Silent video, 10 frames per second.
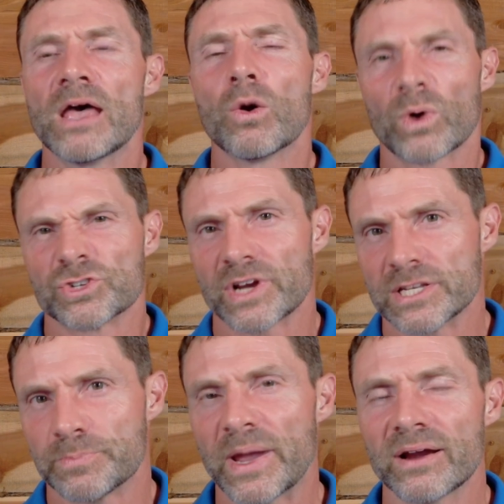where
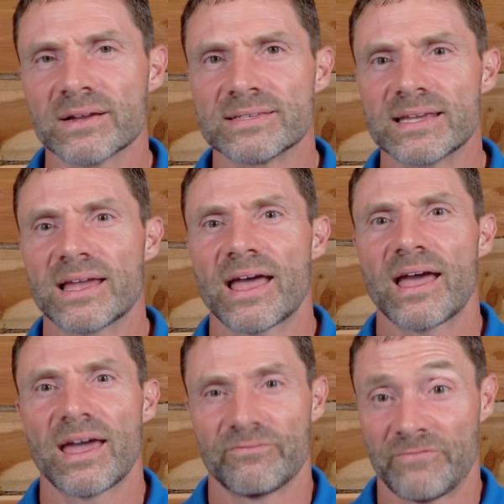transparency
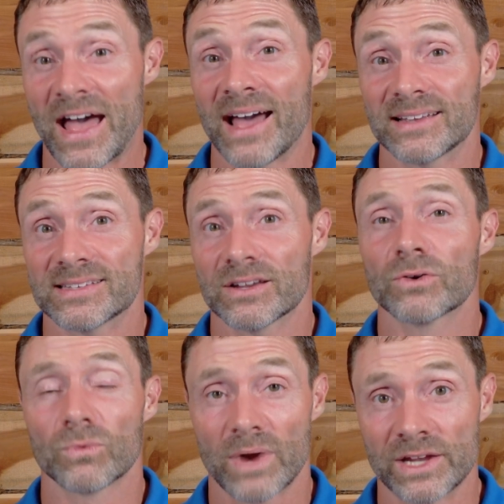and facts
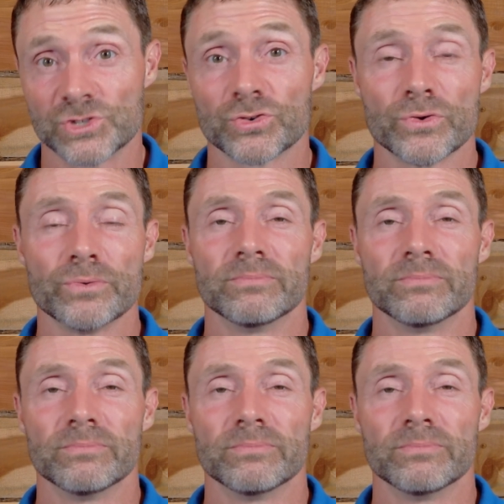reign true.